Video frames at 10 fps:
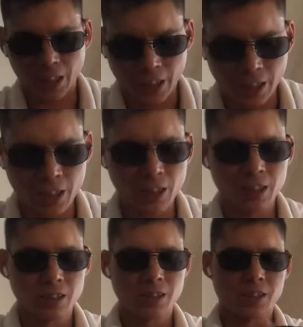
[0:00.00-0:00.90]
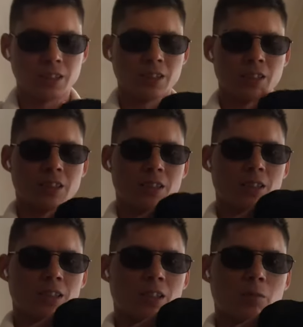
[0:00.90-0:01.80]
hair here.
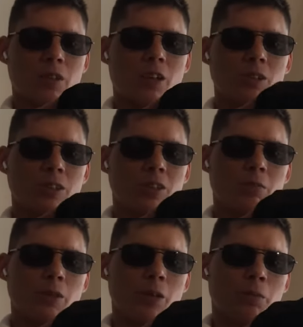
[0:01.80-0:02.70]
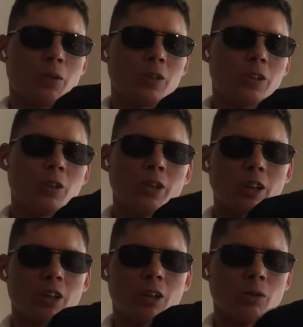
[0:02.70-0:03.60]
Because people, you
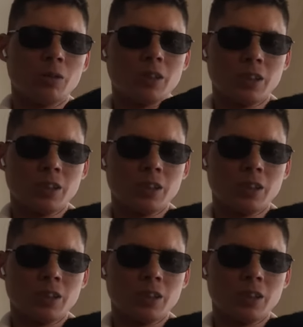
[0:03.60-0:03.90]
don't know.